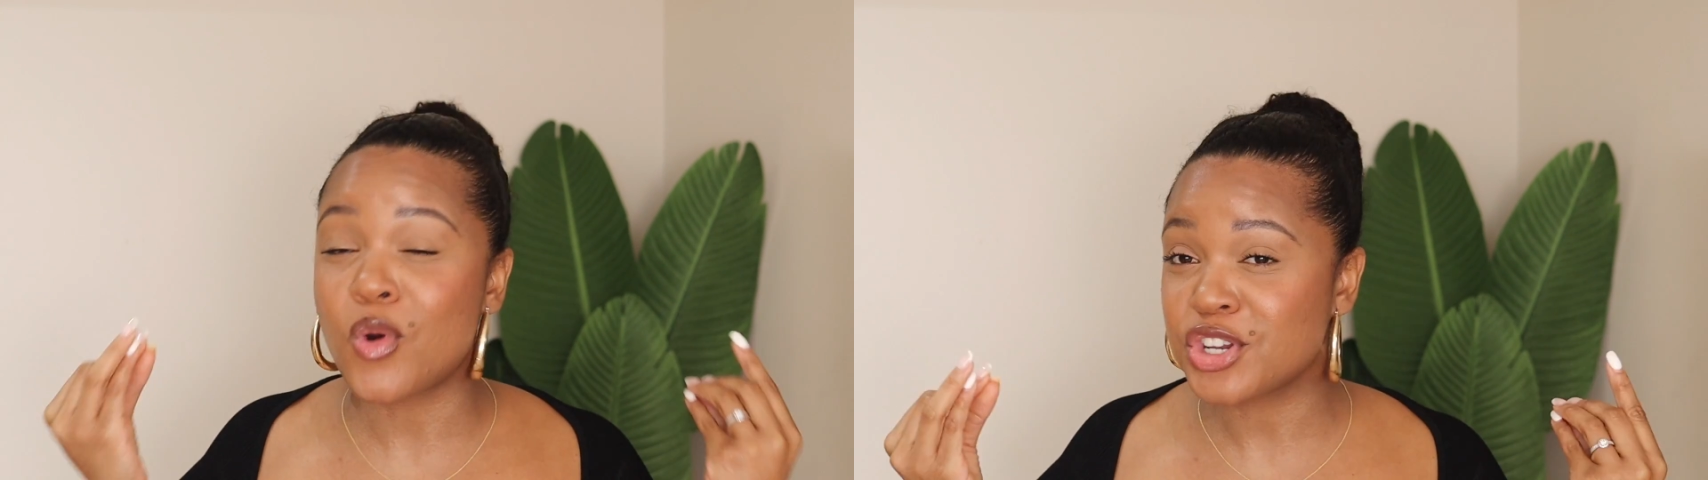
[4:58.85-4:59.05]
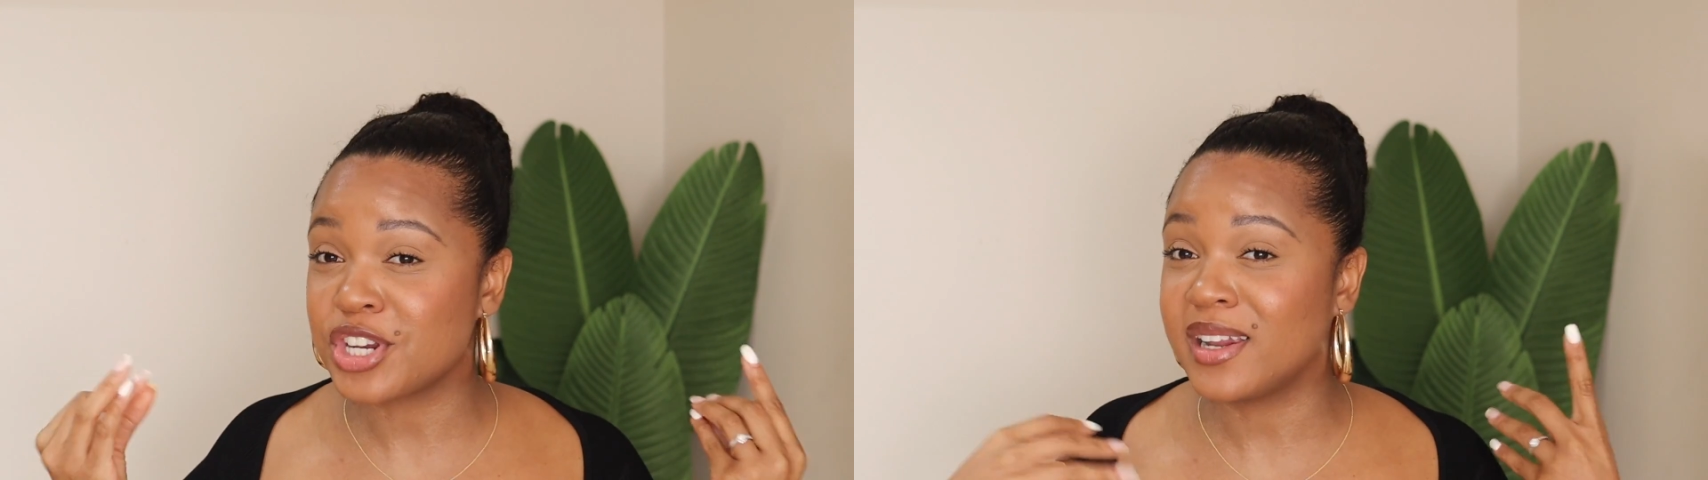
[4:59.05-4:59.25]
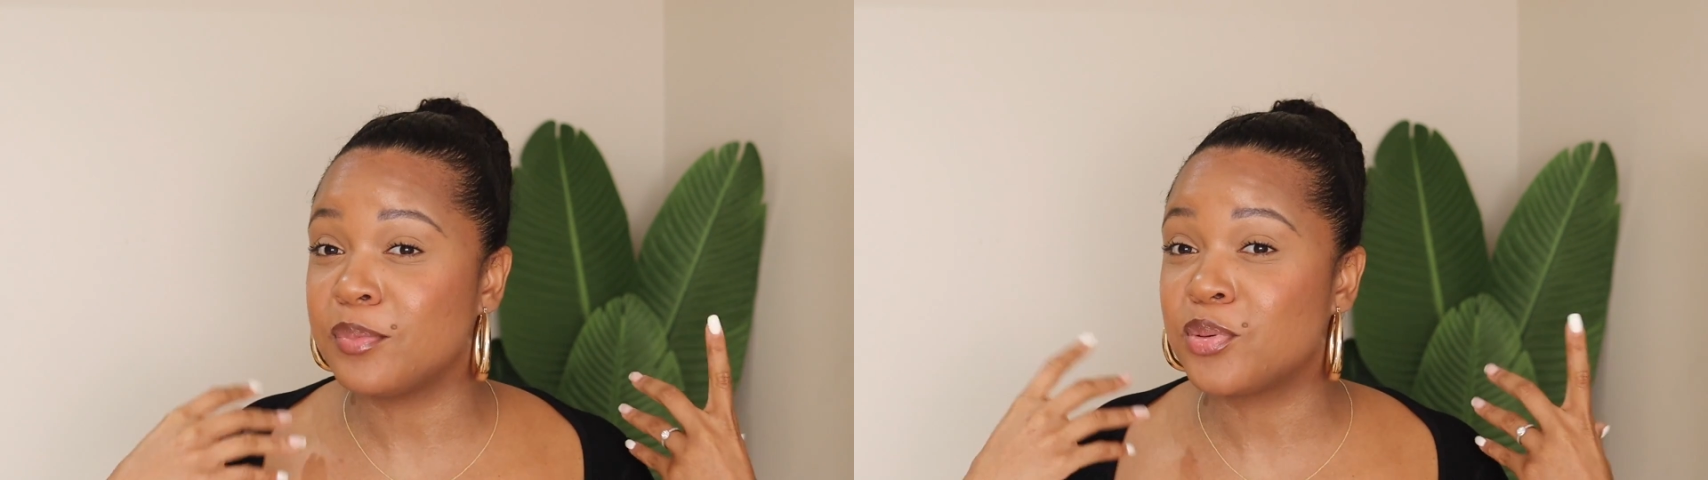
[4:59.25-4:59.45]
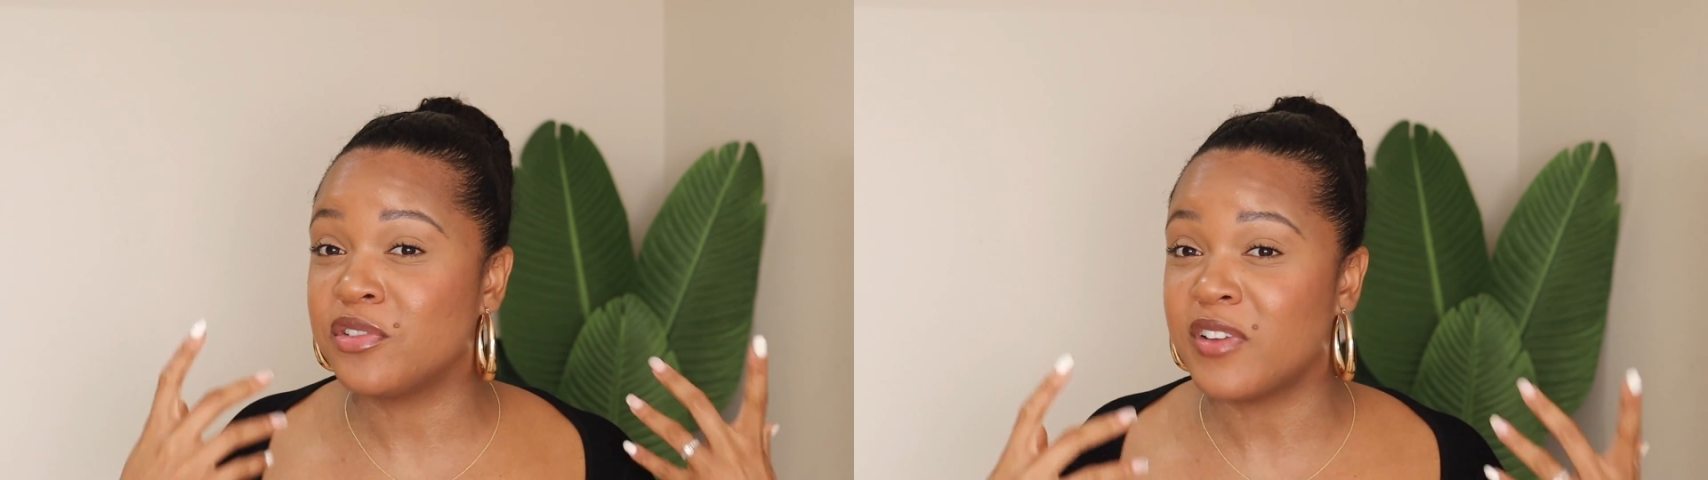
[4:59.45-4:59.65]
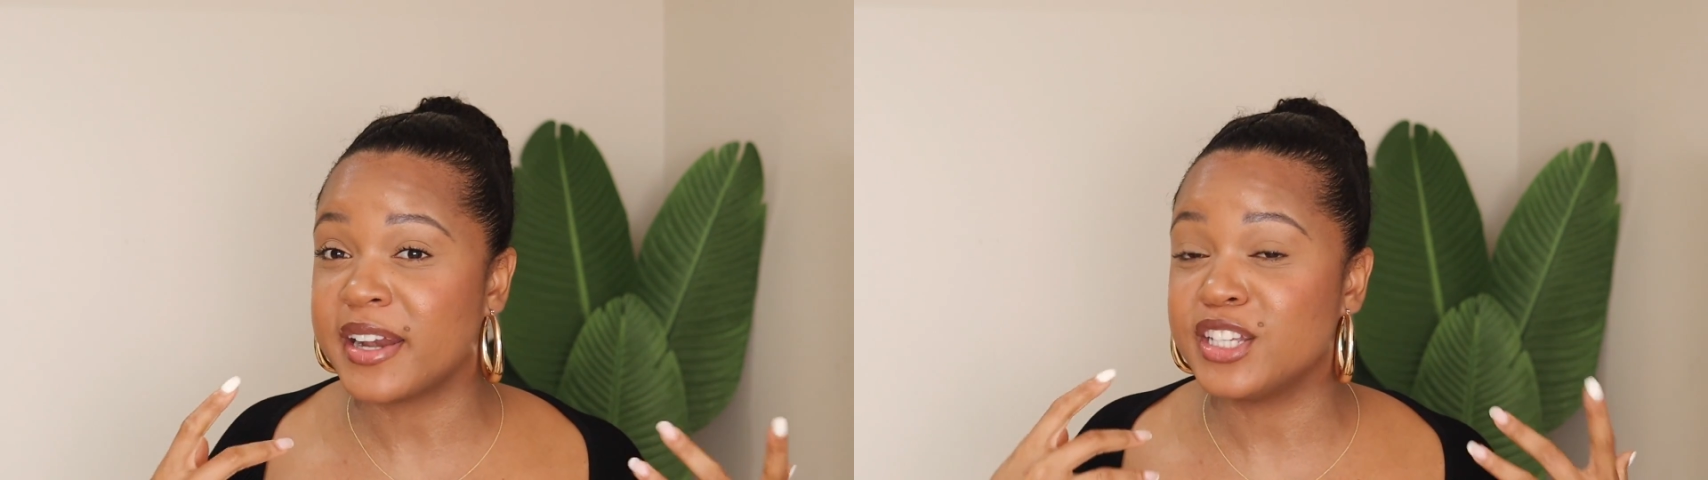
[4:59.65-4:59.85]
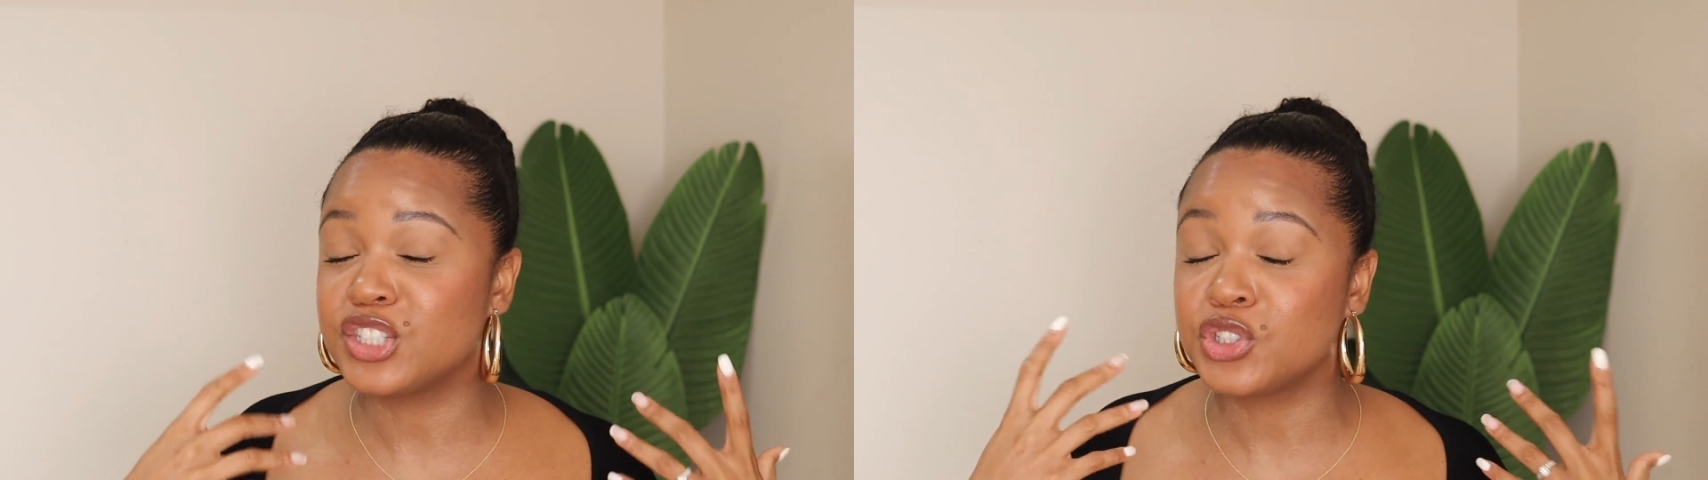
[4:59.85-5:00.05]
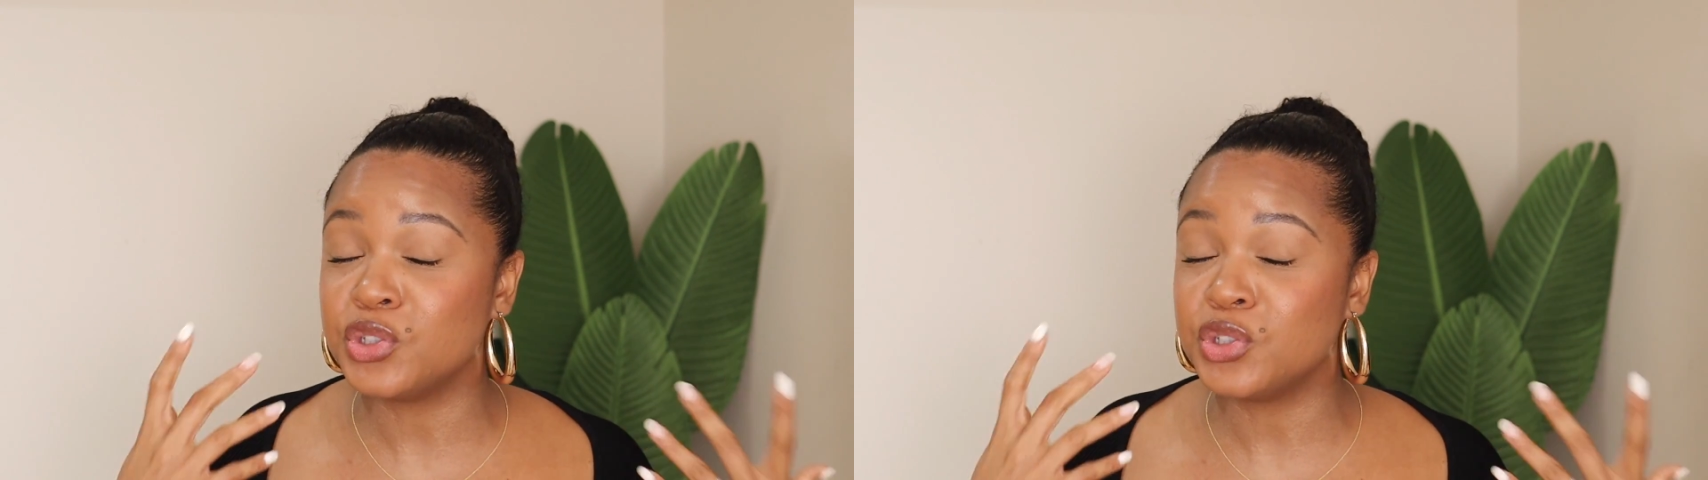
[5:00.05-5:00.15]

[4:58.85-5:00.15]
moisture that it provided to